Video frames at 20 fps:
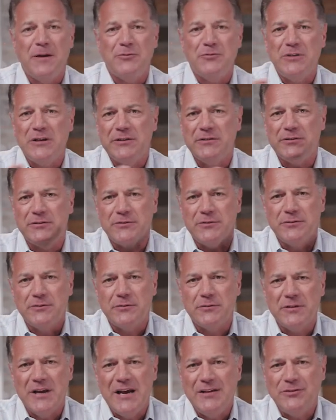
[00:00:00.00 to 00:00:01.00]

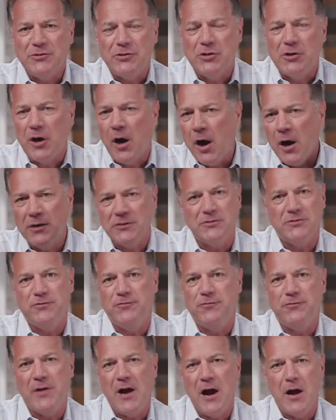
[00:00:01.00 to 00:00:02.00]
Let God's
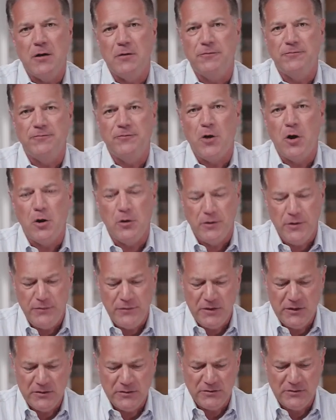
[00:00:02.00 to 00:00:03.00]
fire fall in
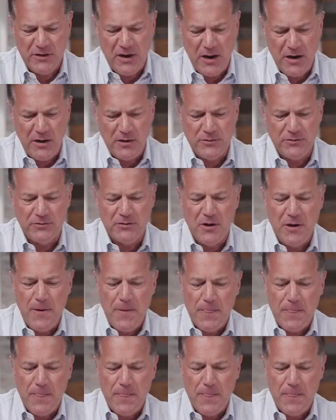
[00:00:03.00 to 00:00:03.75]
these days